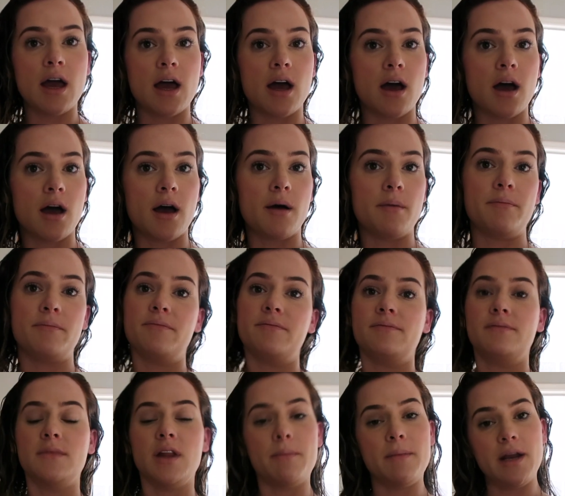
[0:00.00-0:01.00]

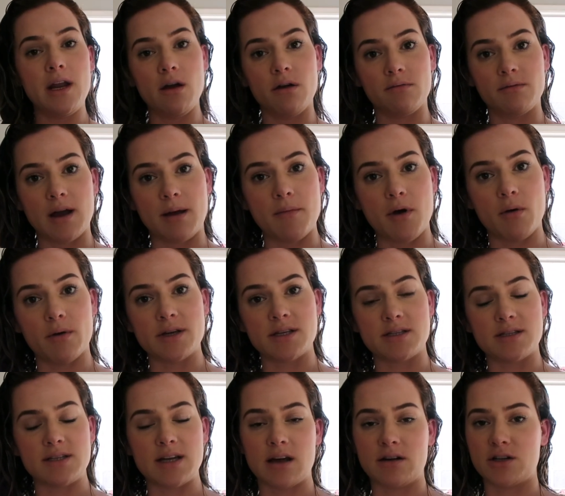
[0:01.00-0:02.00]
let me know. I'm
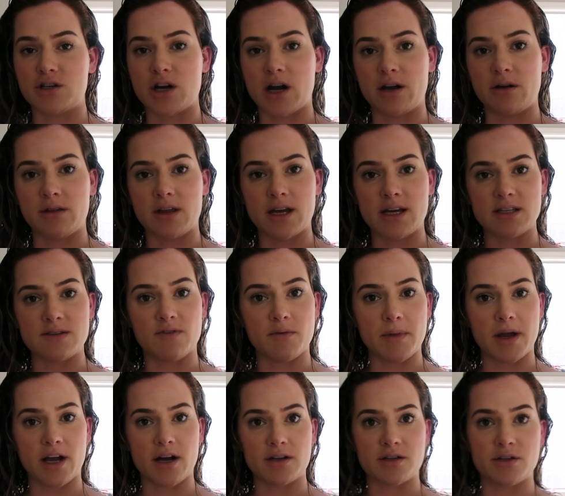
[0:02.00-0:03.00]
always down to try new things for
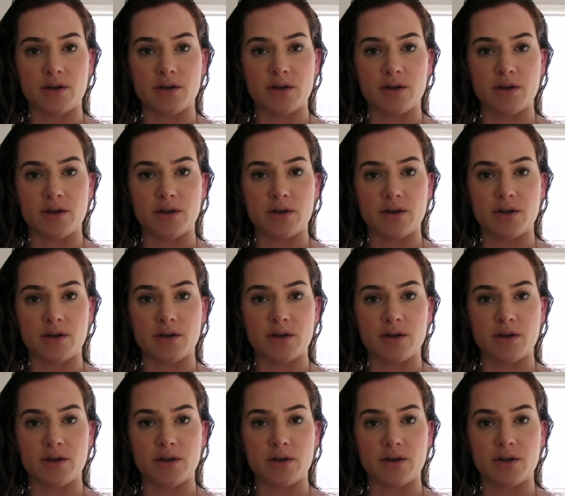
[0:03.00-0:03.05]
my hair.